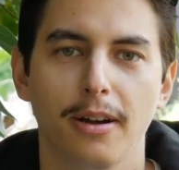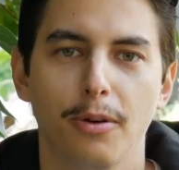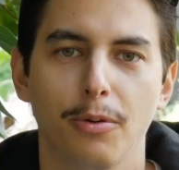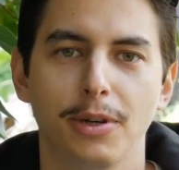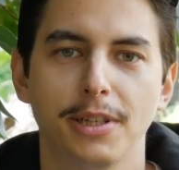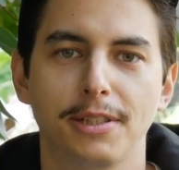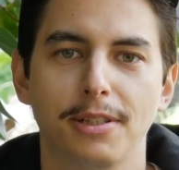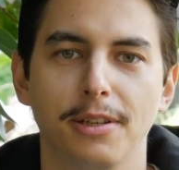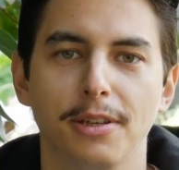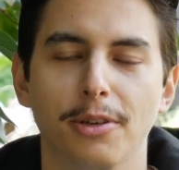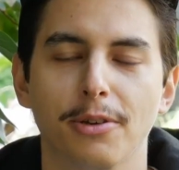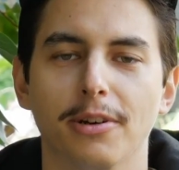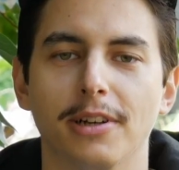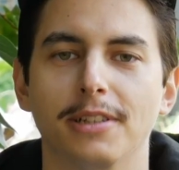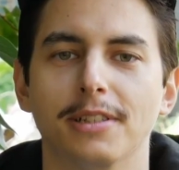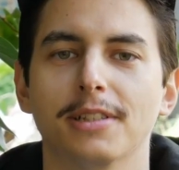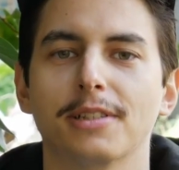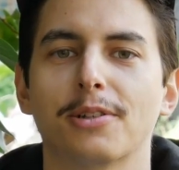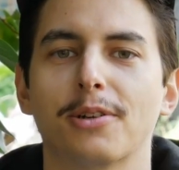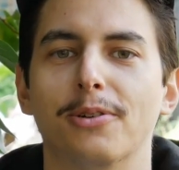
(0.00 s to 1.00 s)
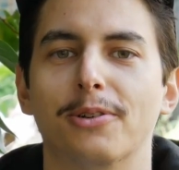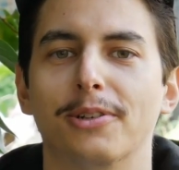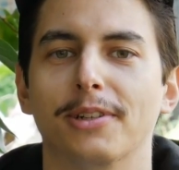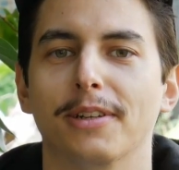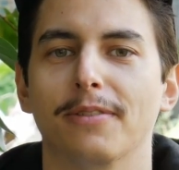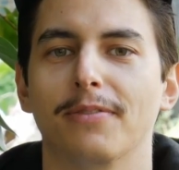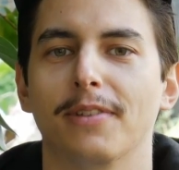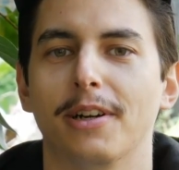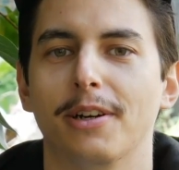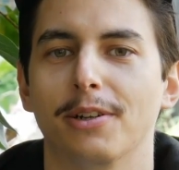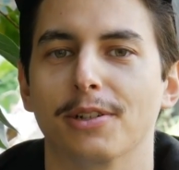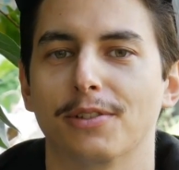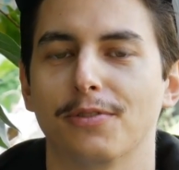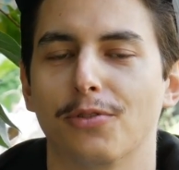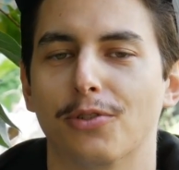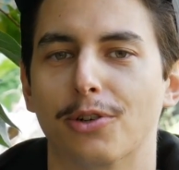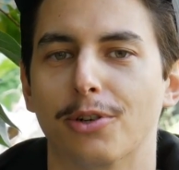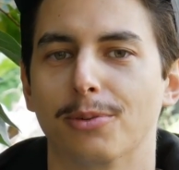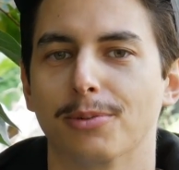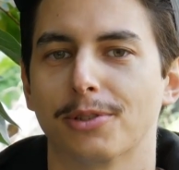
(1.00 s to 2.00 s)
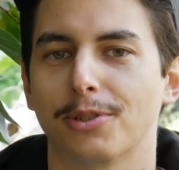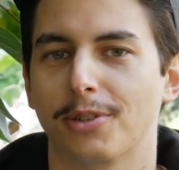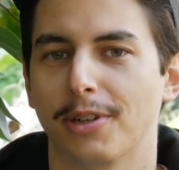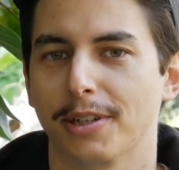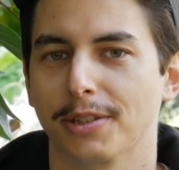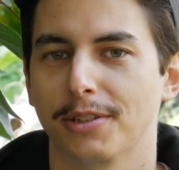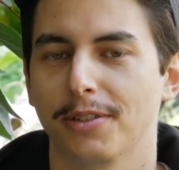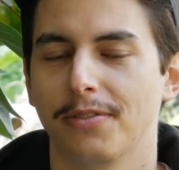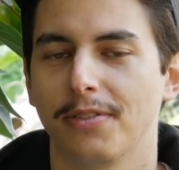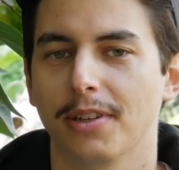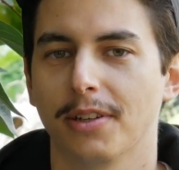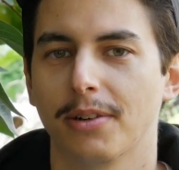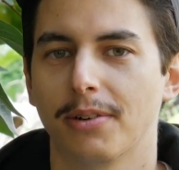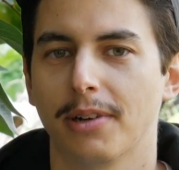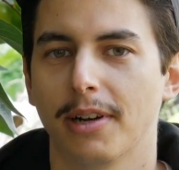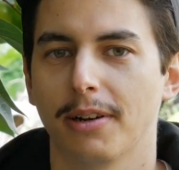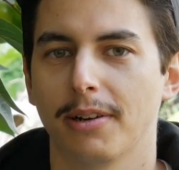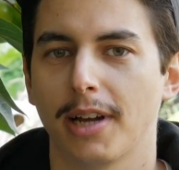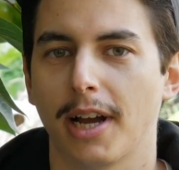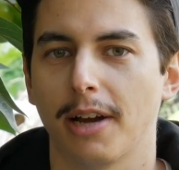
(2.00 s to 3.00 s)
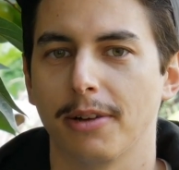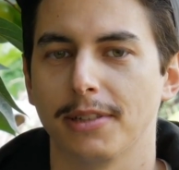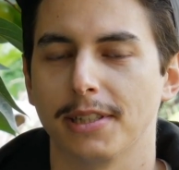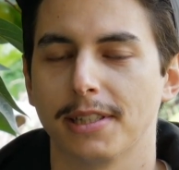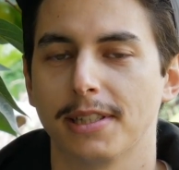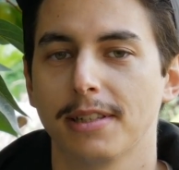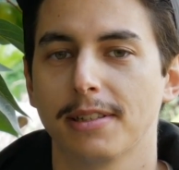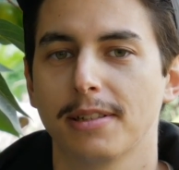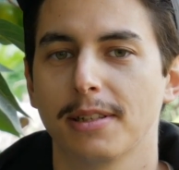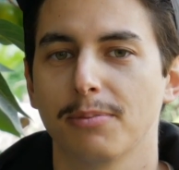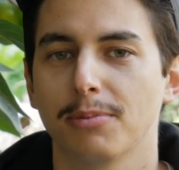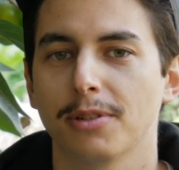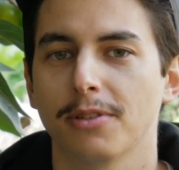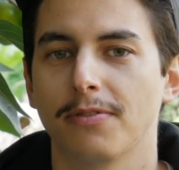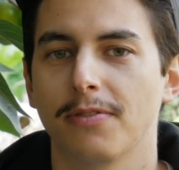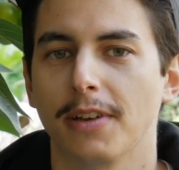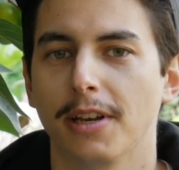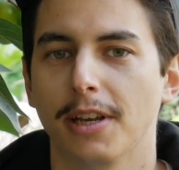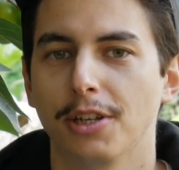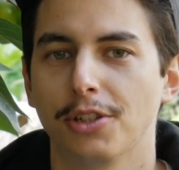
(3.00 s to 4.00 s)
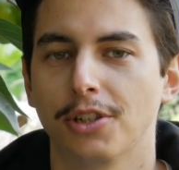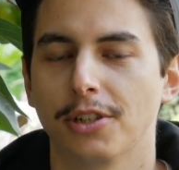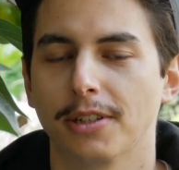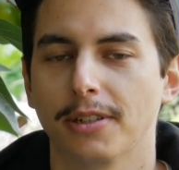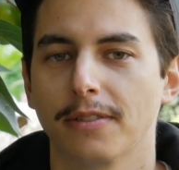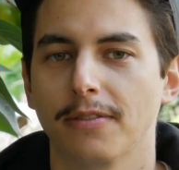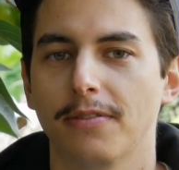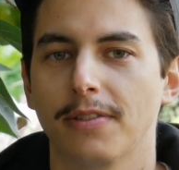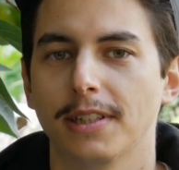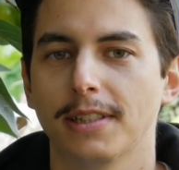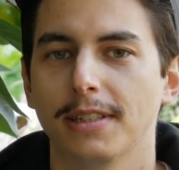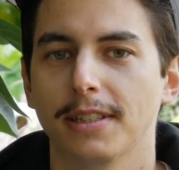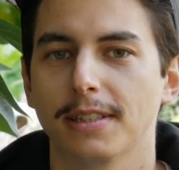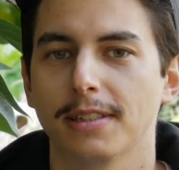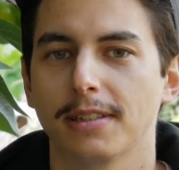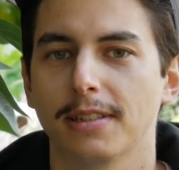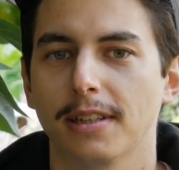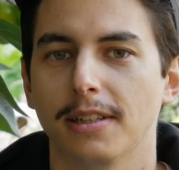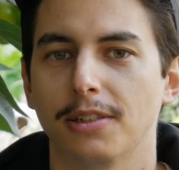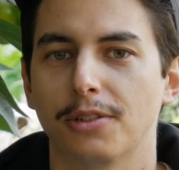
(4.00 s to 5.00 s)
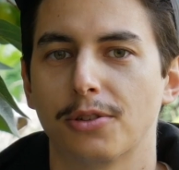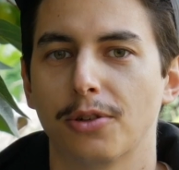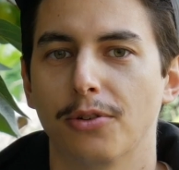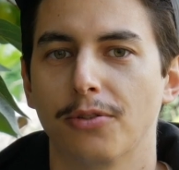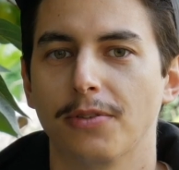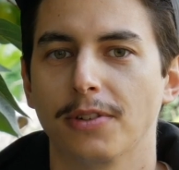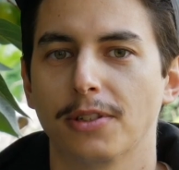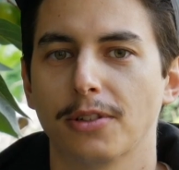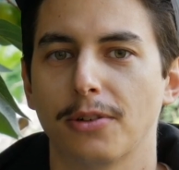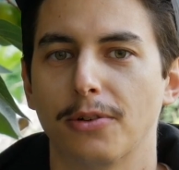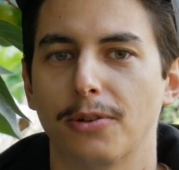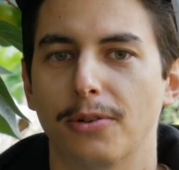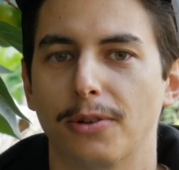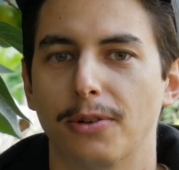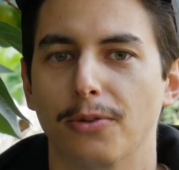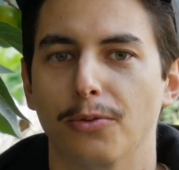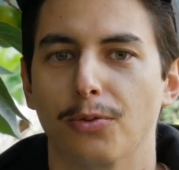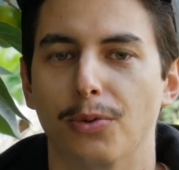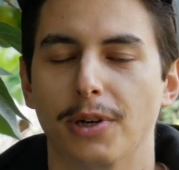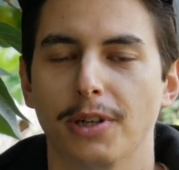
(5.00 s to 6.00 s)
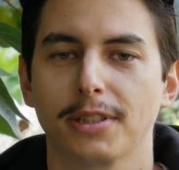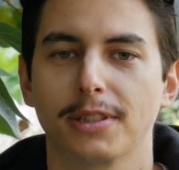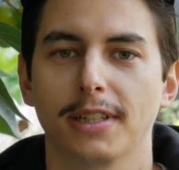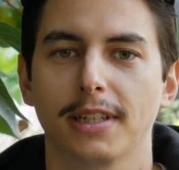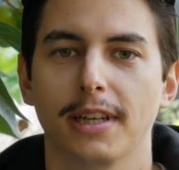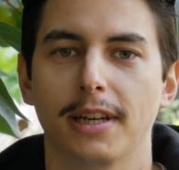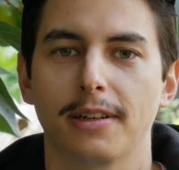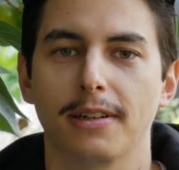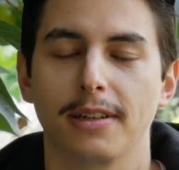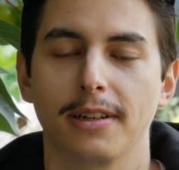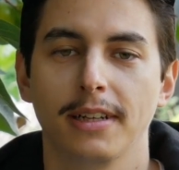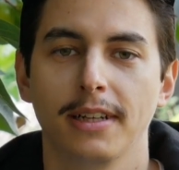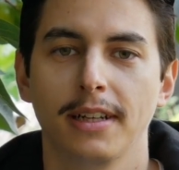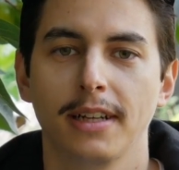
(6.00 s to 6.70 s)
We see you on Discord and various forums trying to figure out how the systems of aging, fitness, and trophy score work together.